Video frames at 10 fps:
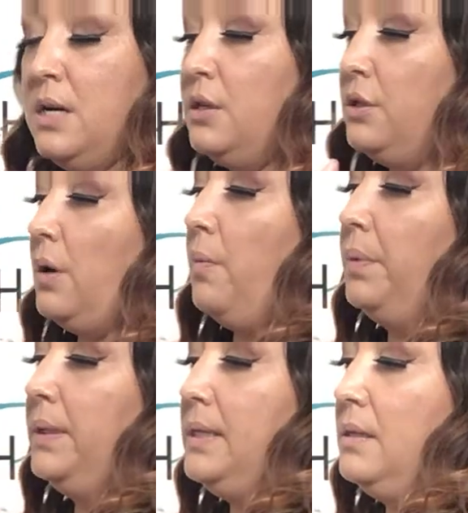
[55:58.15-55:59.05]
So
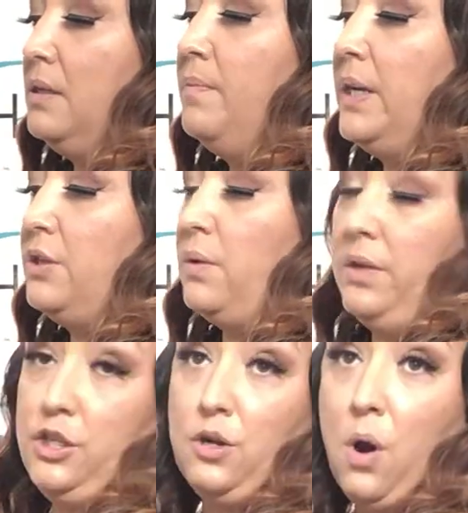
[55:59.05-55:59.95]
please make sure
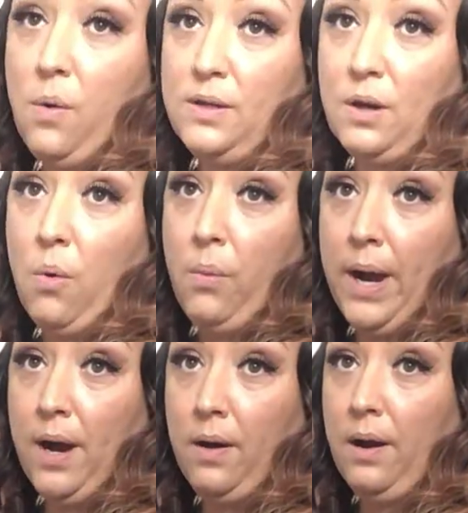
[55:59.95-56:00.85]
that you're always
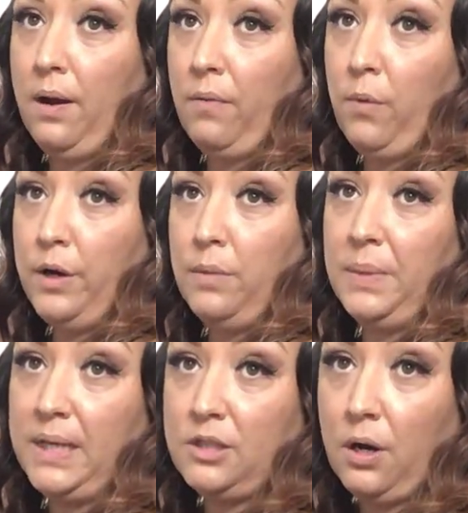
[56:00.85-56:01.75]
aware of where your
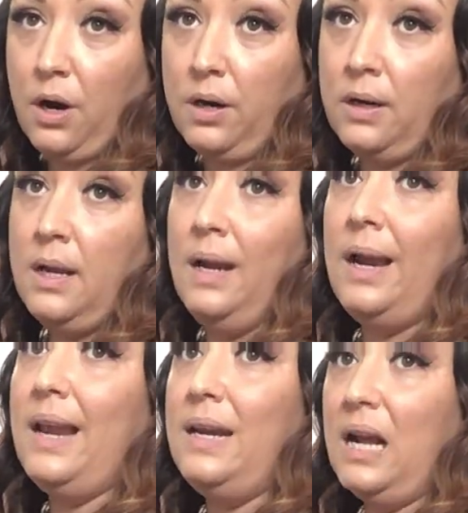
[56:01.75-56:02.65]
beads are
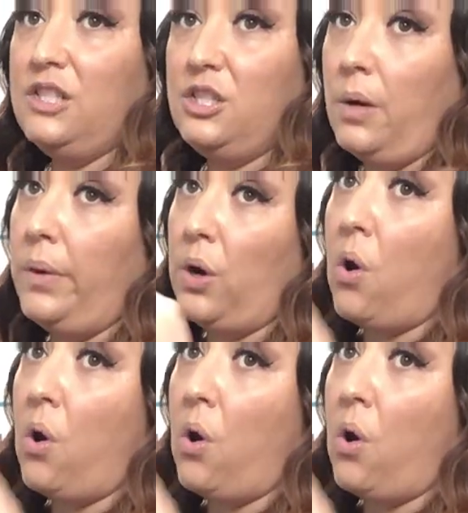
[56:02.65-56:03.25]
and not sewing